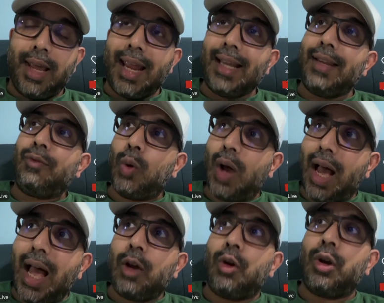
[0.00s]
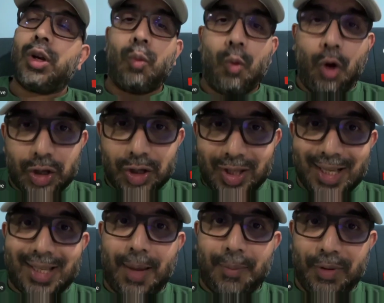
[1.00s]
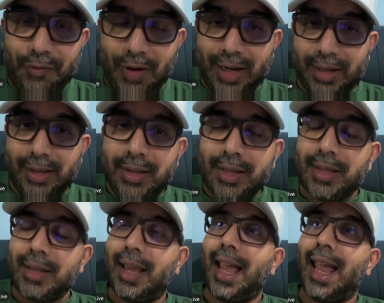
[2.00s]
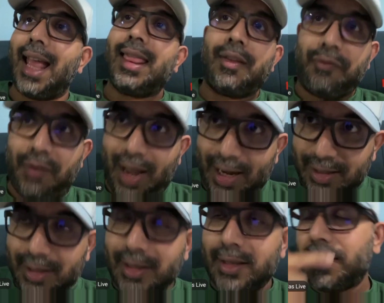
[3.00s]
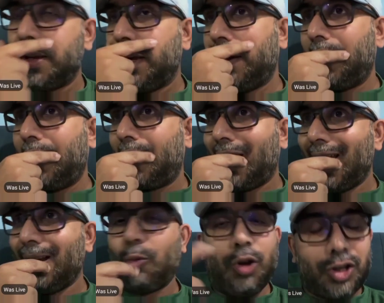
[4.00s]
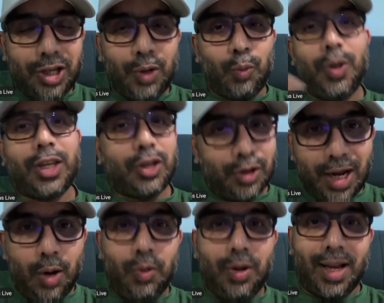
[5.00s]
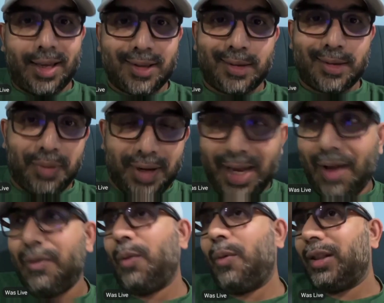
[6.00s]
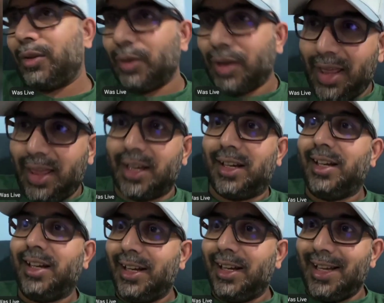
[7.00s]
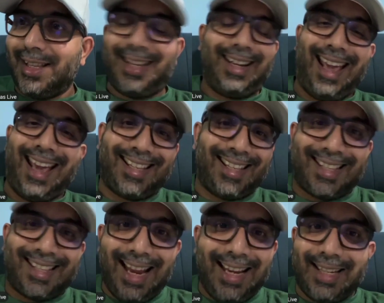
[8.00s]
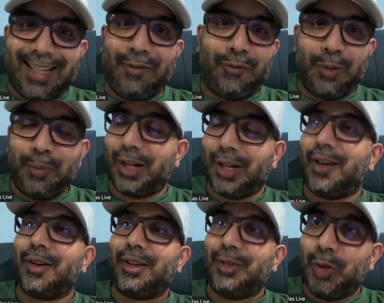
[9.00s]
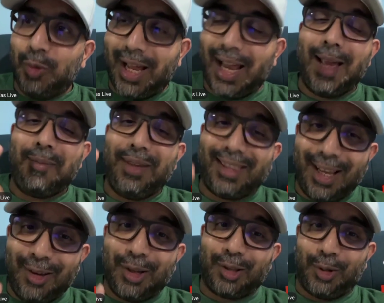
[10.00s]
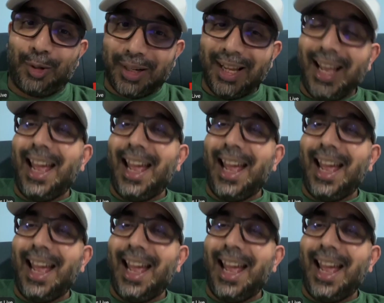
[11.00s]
And if you are going to watch the semi-finals and the finals, all right, watch it with your downlines. Bring everyone together. It's an exciting football. Now, let me tell you the truth.